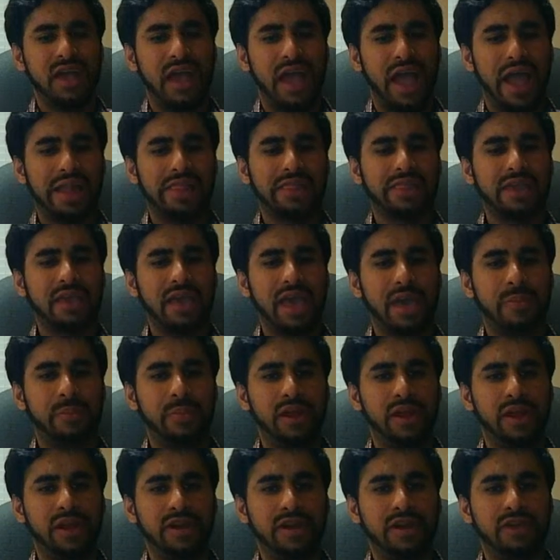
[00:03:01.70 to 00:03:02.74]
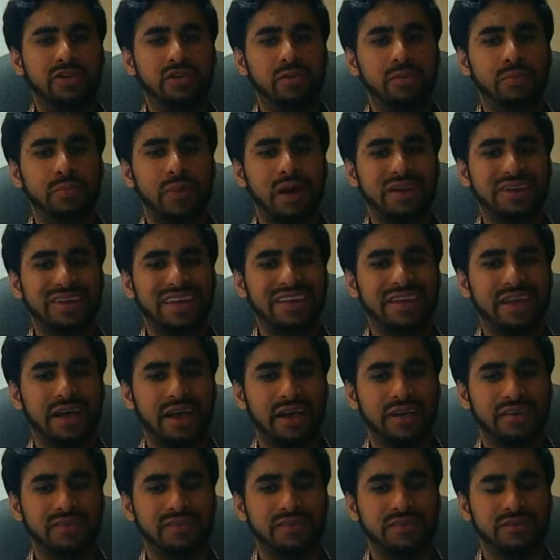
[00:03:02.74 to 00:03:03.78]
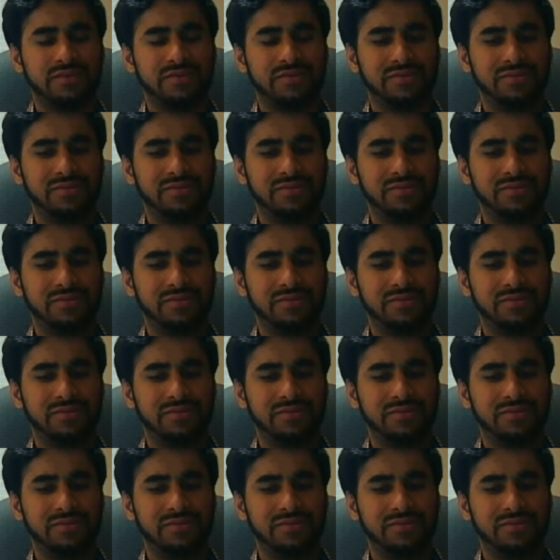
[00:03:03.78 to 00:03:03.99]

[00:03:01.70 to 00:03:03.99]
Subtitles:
and the ability to multitask.